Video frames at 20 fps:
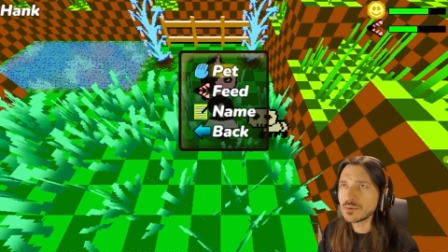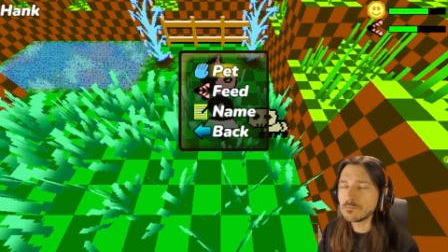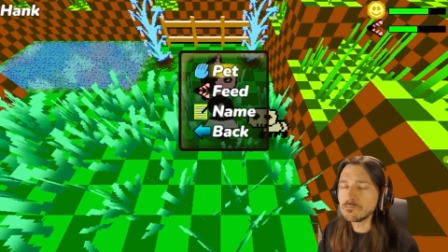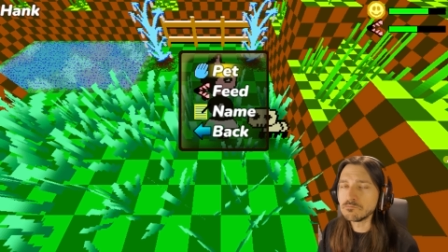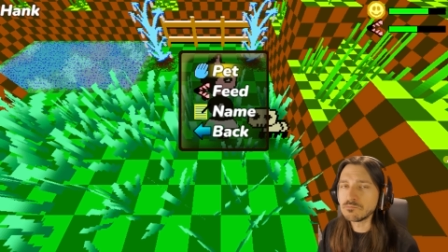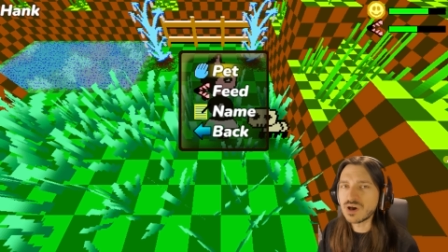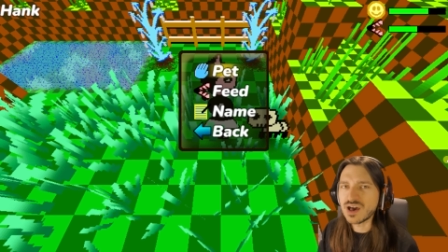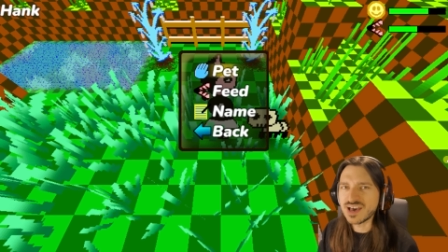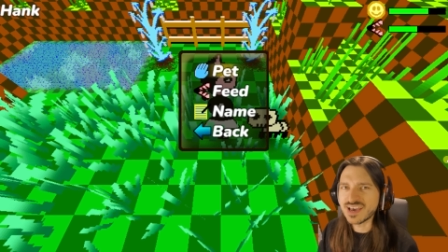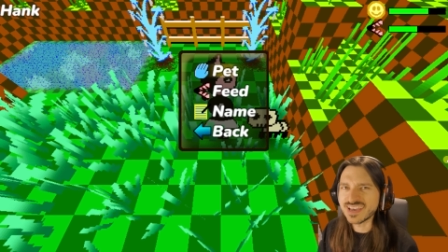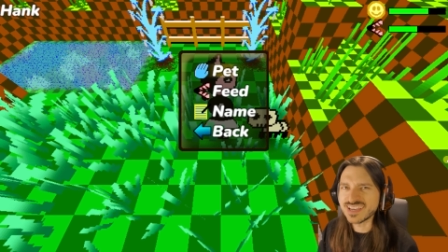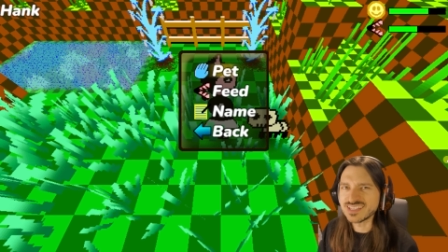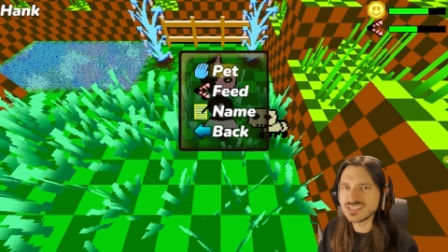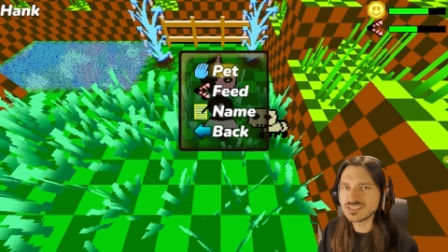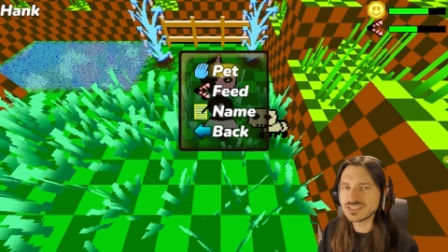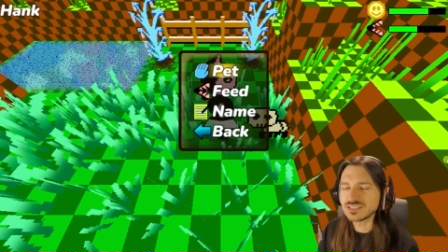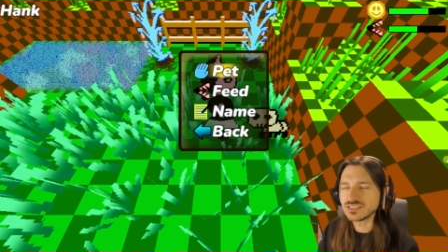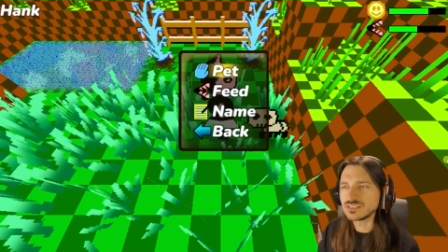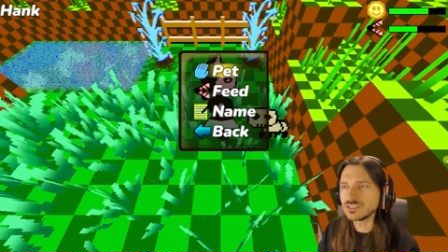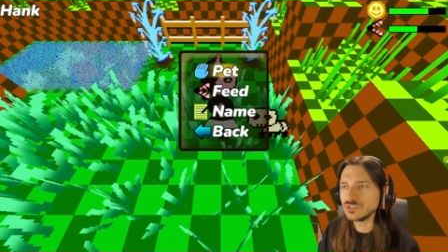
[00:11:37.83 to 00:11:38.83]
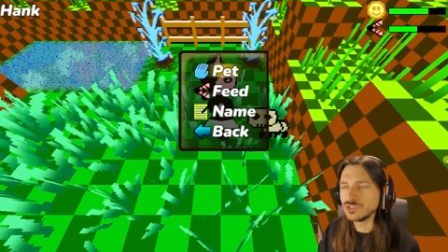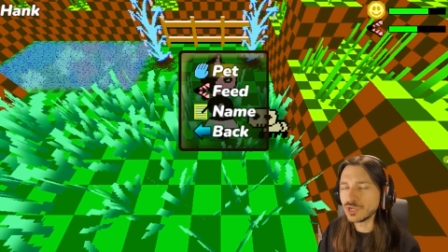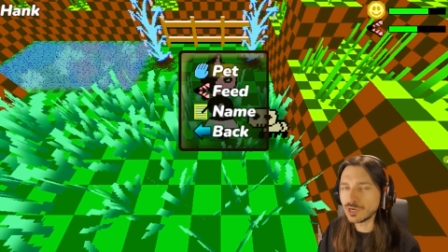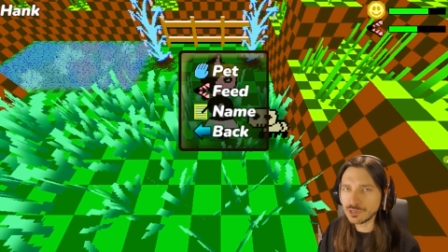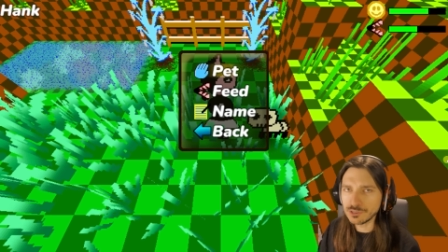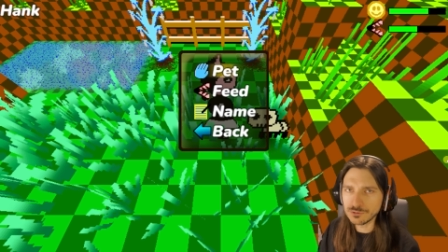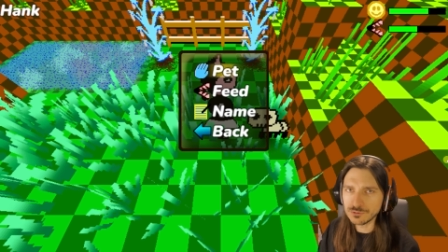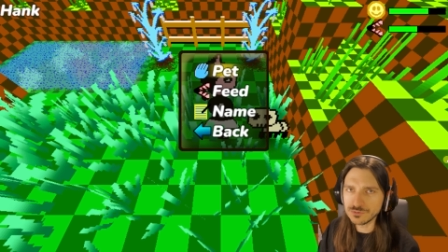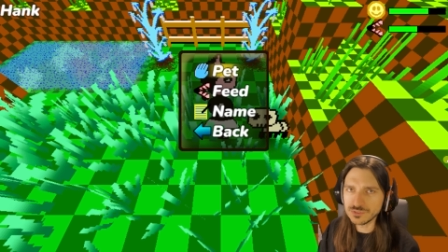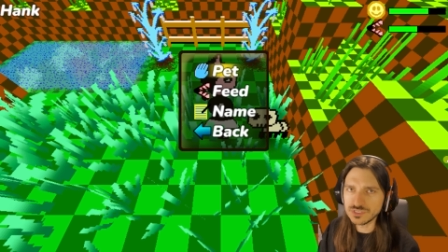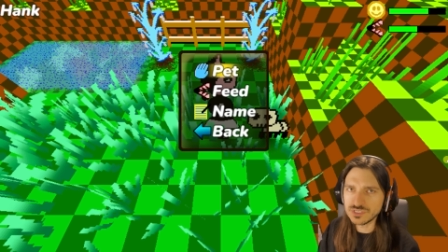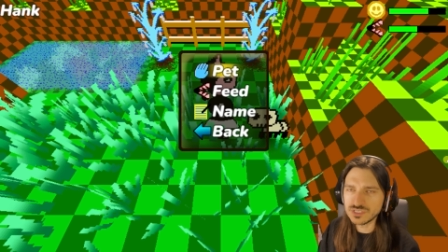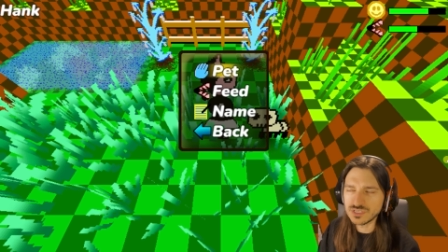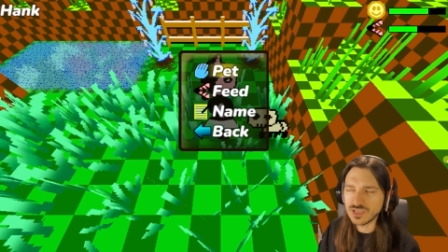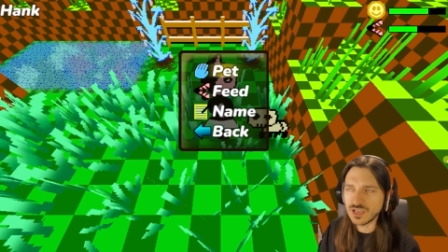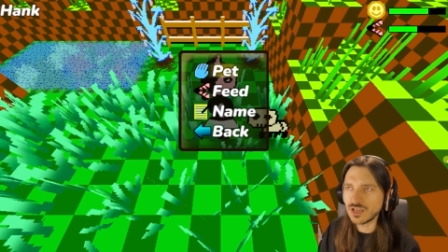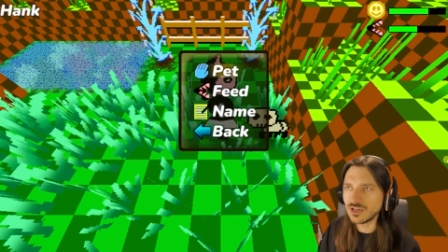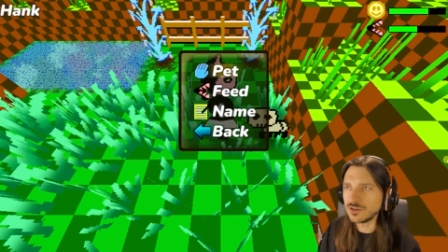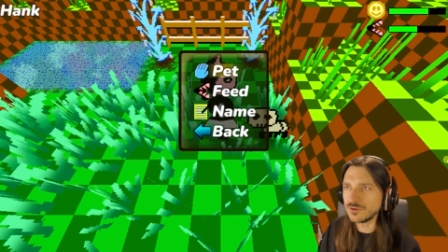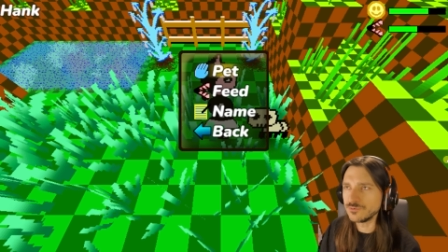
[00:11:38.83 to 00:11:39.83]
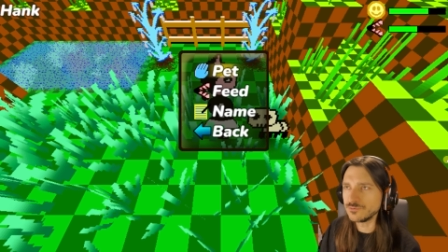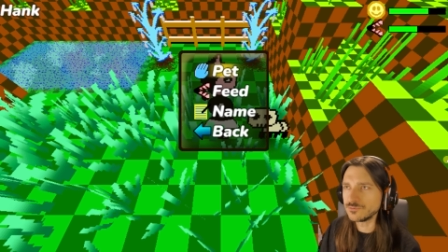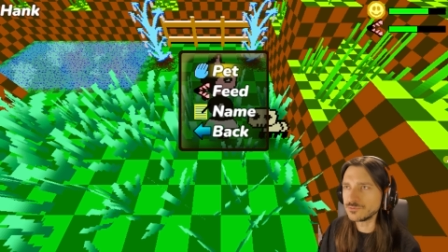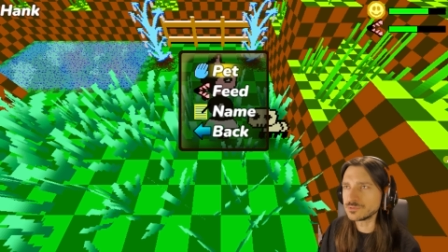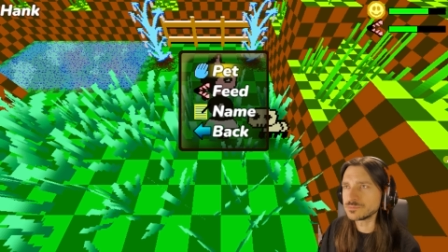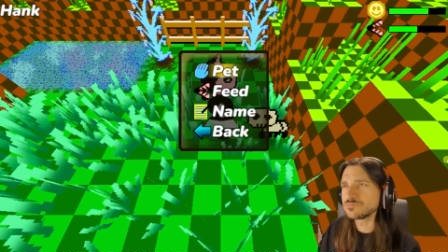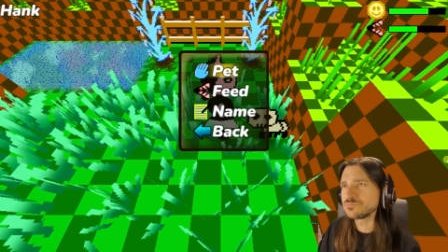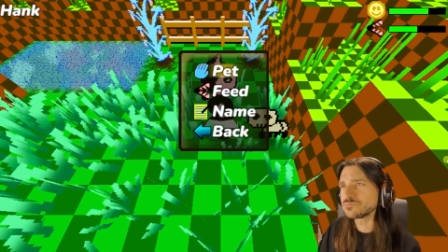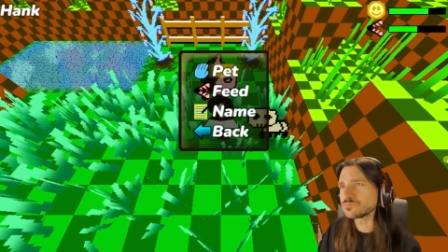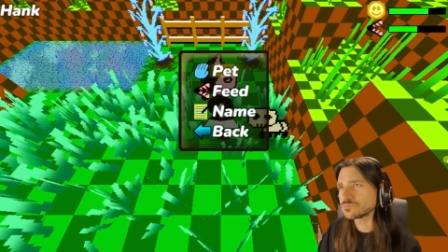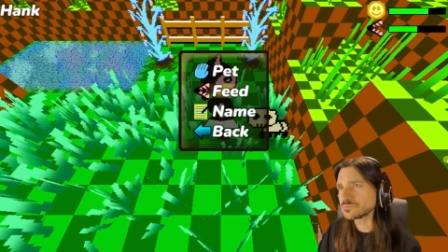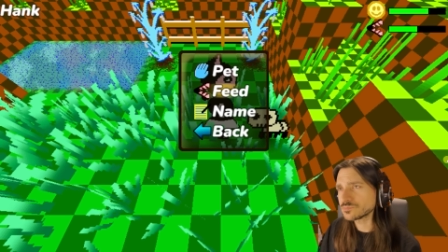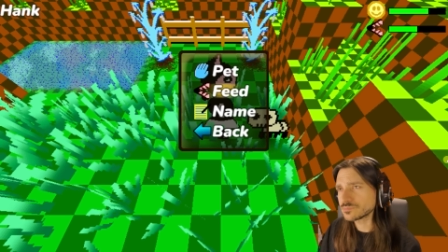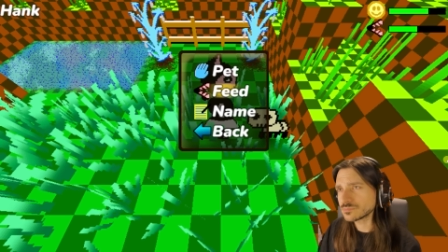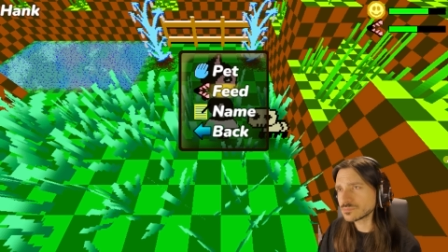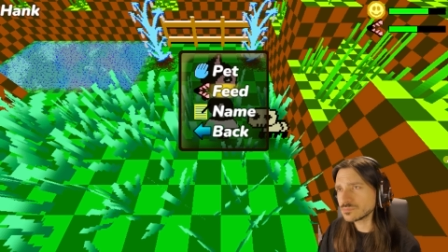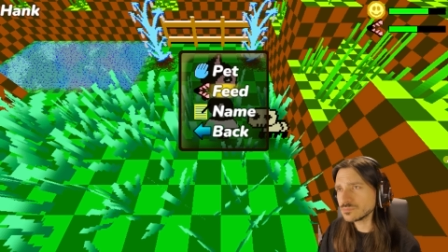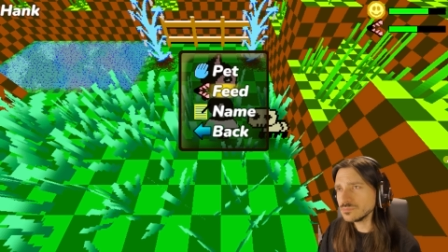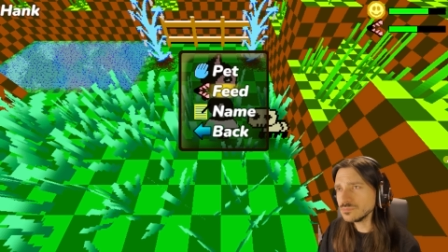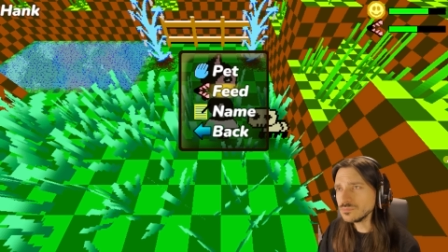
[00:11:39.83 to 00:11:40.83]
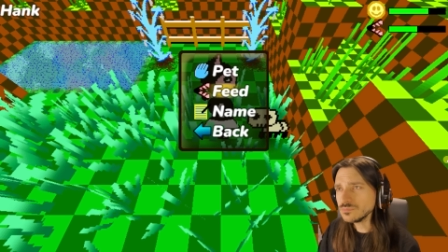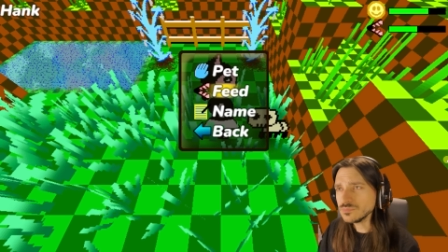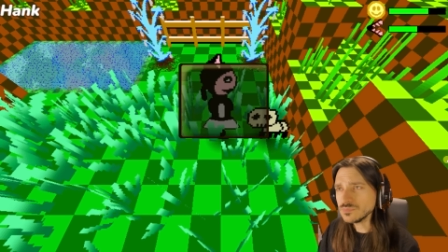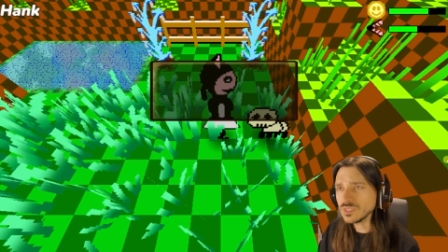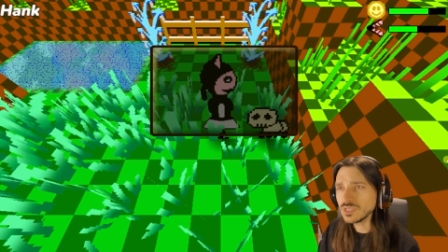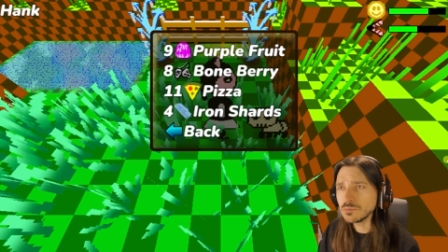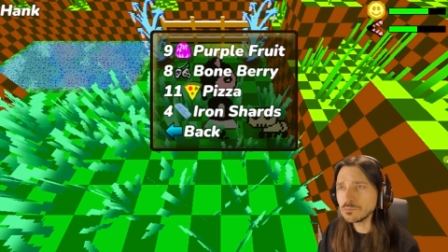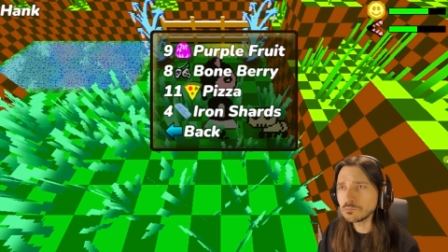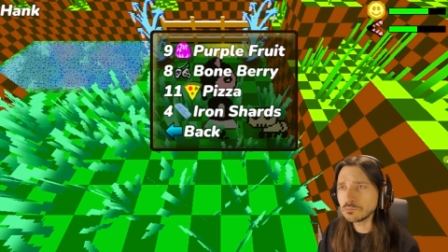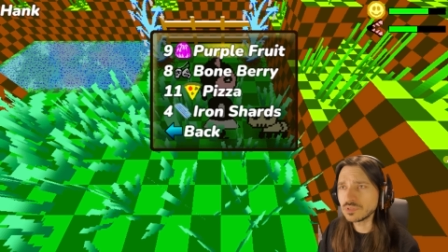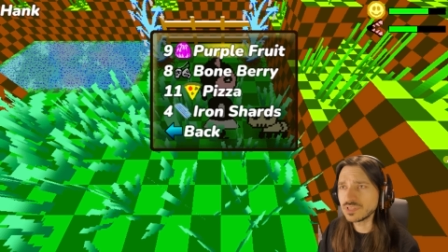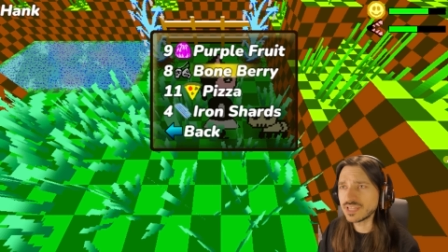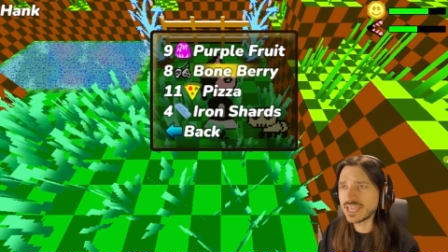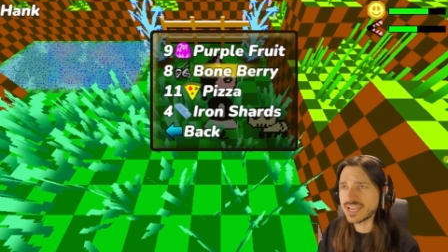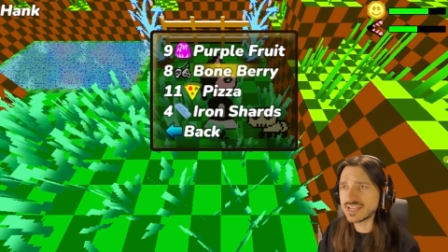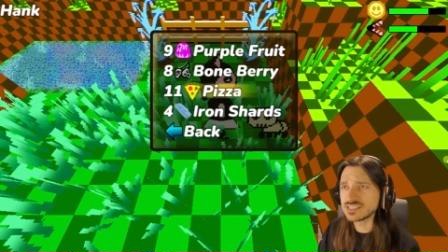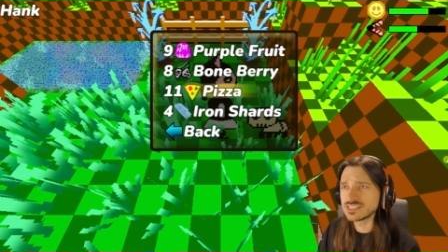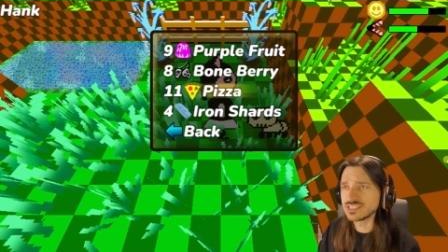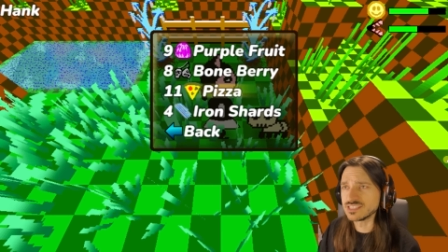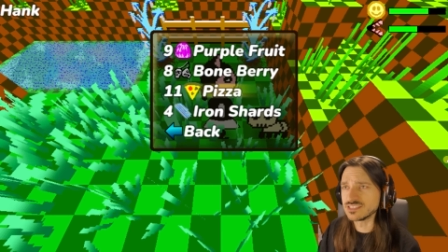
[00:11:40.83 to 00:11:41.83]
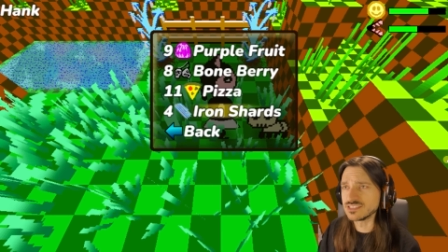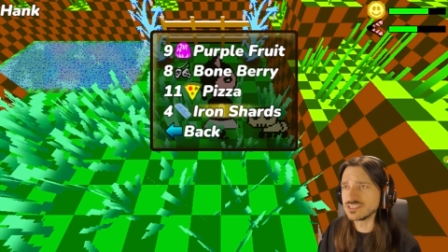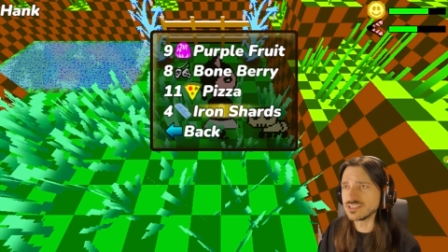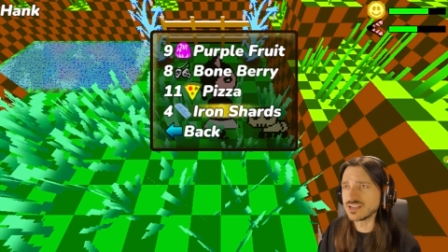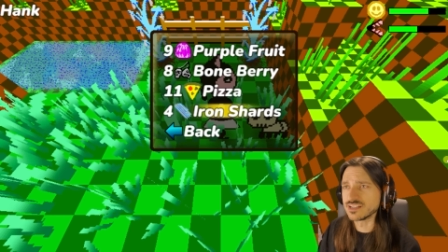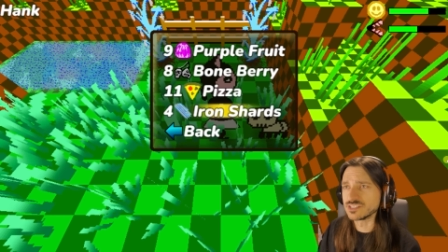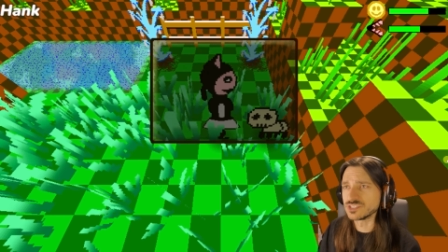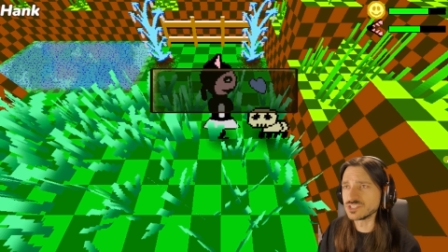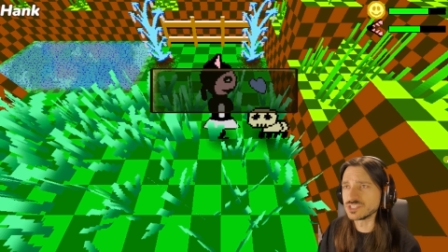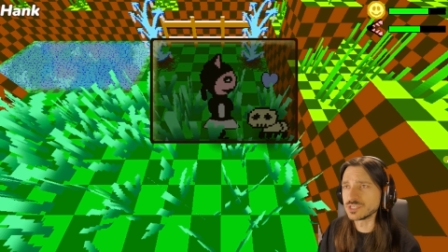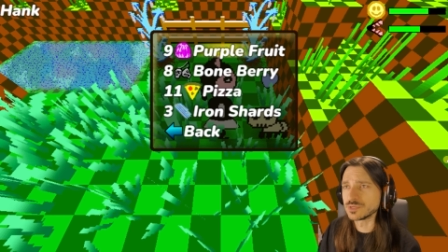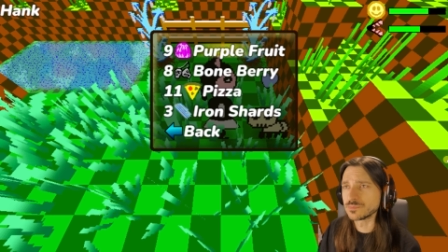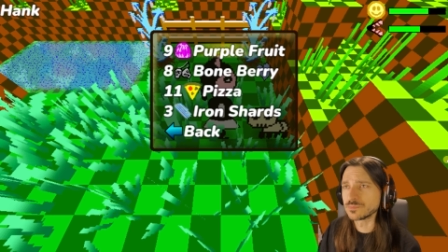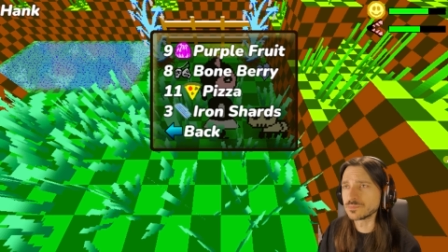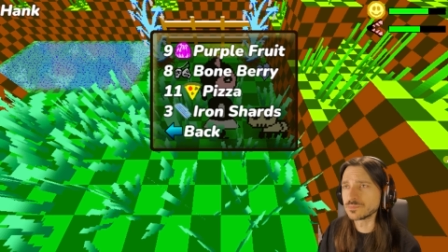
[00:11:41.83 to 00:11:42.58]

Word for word: mind nodes of plants and such.